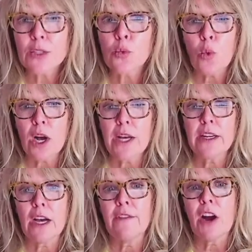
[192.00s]
as one
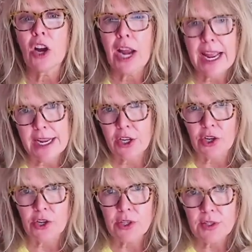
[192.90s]
of our
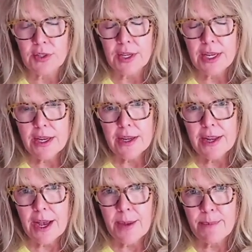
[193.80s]
anchors
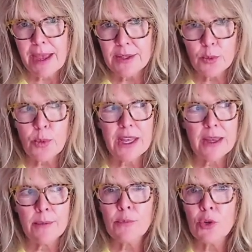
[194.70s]
um, as
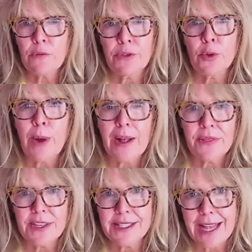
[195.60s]
we move throughout
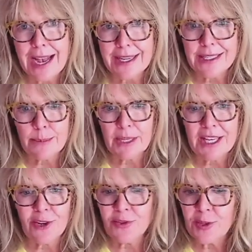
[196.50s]
this
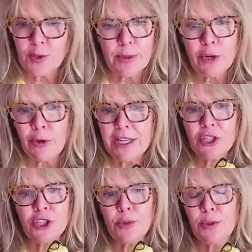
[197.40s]
academic year. This would be great
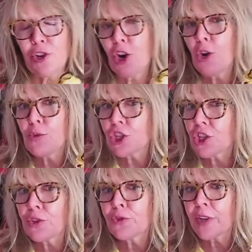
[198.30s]
to do with your own
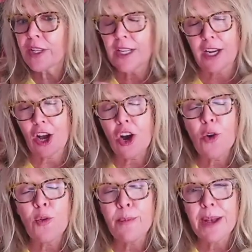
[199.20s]
children at
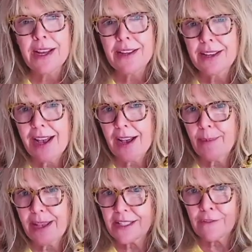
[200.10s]
home,
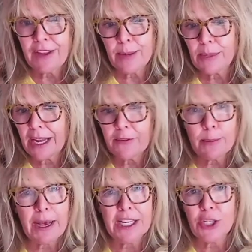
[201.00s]
um, as a family.
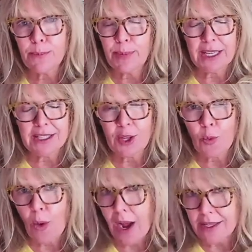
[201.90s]
Everybody picks their
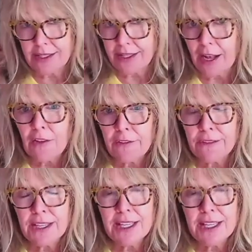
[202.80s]
wise self,